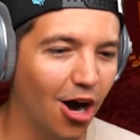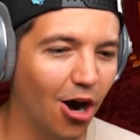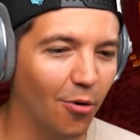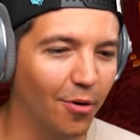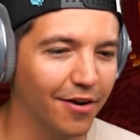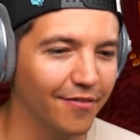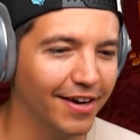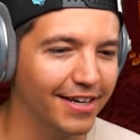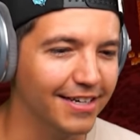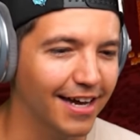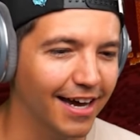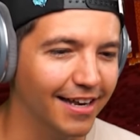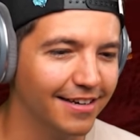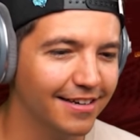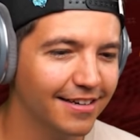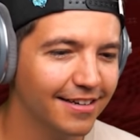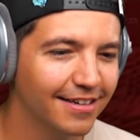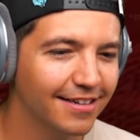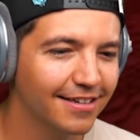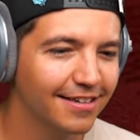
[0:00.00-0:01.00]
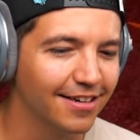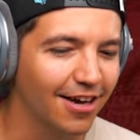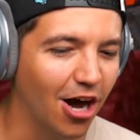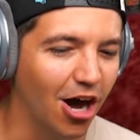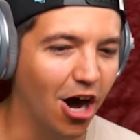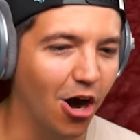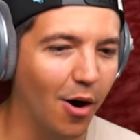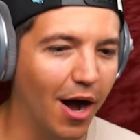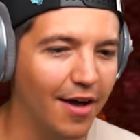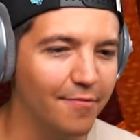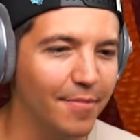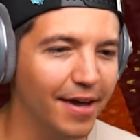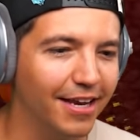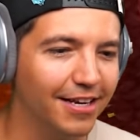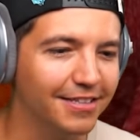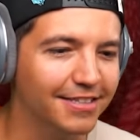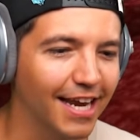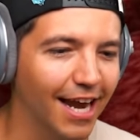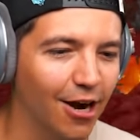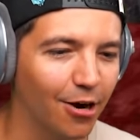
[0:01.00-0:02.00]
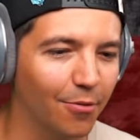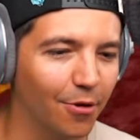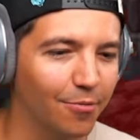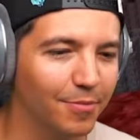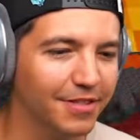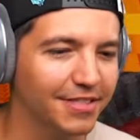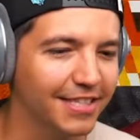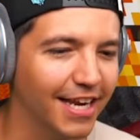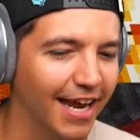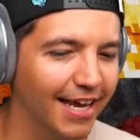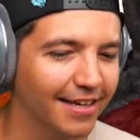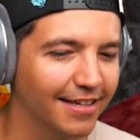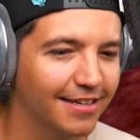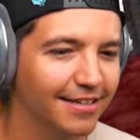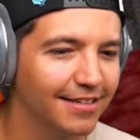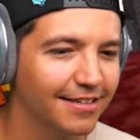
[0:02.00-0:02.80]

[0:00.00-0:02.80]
Oh, what have I done? Oh, I've made a terrible mistake.